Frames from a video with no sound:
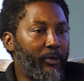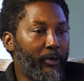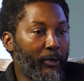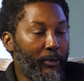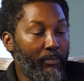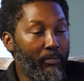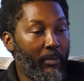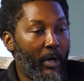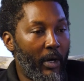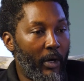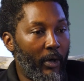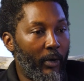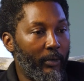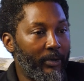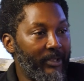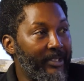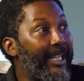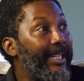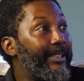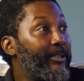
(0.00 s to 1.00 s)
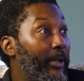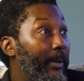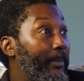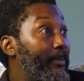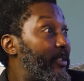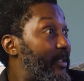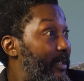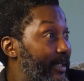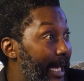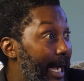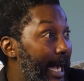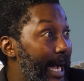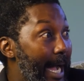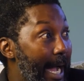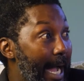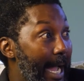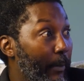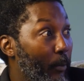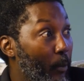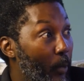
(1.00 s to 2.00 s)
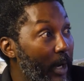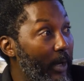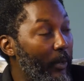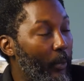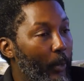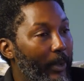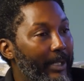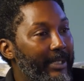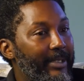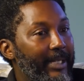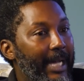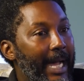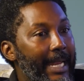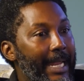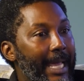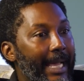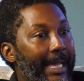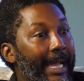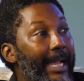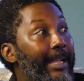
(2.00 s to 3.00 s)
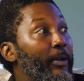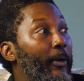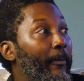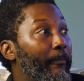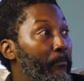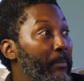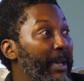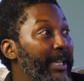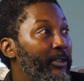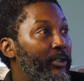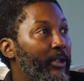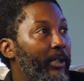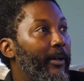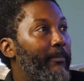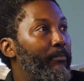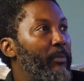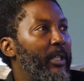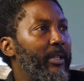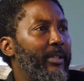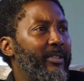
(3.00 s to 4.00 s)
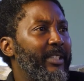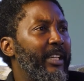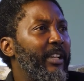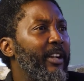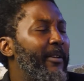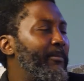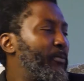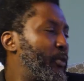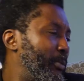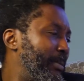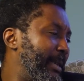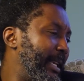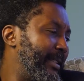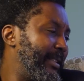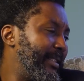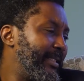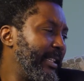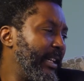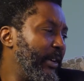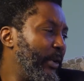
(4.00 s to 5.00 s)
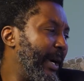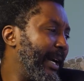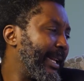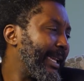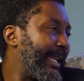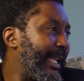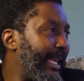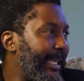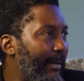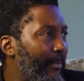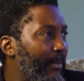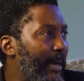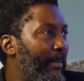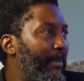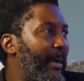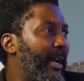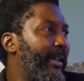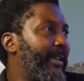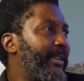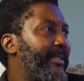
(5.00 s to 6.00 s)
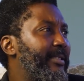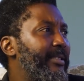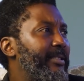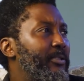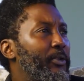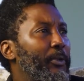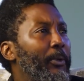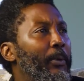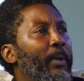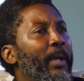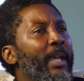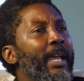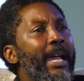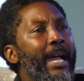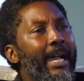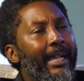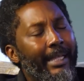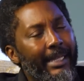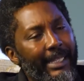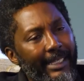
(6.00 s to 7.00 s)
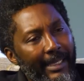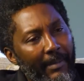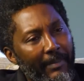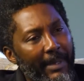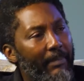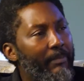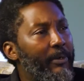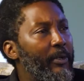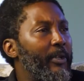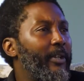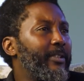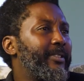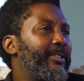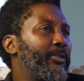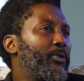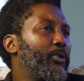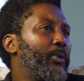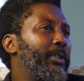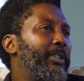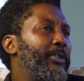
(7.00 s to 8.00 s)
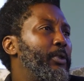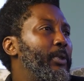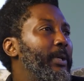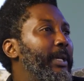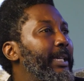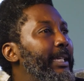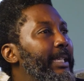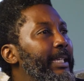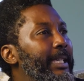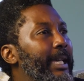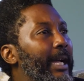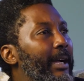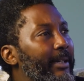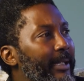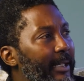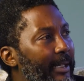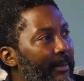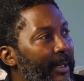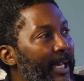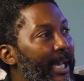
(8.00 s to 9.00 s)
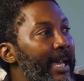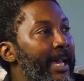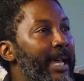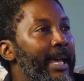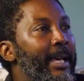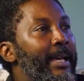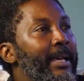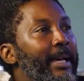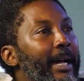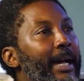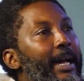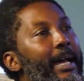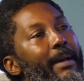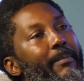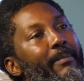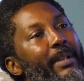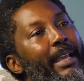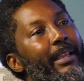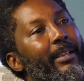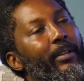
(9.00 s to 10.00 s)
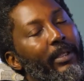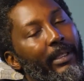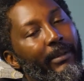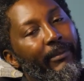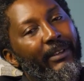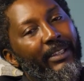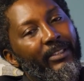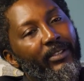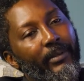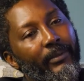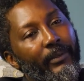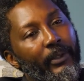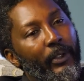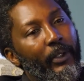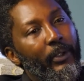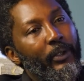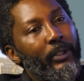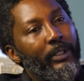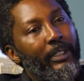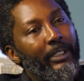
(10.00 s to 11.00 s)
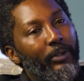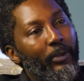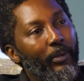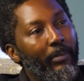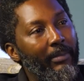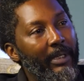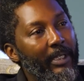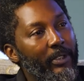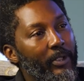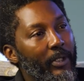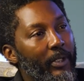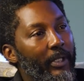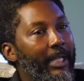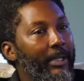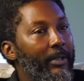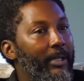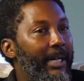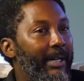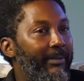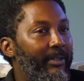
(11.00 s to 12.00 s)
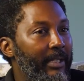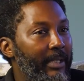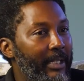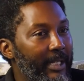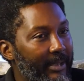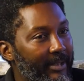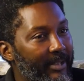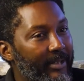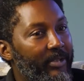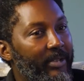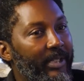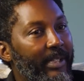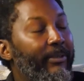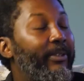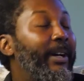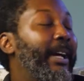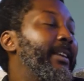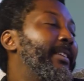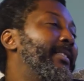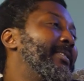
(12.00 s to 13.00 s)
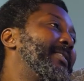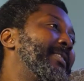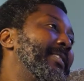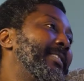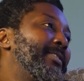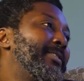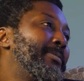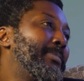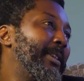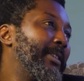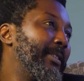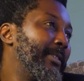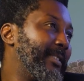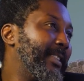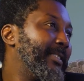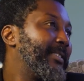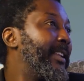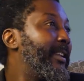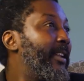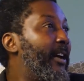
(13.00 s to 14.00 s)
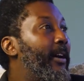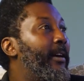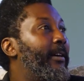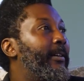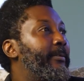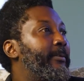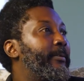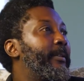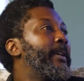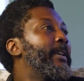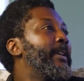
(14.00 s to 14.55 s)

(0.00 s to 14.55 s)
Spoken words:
small startups that I work with and I kind of mentor, because they come to me and they say, oh, how can I get my markets into, how can I get my products into the UAE? How can I? I'm like, okay, first of all, you need to make sure that you have the necessary finances, because there's a lot of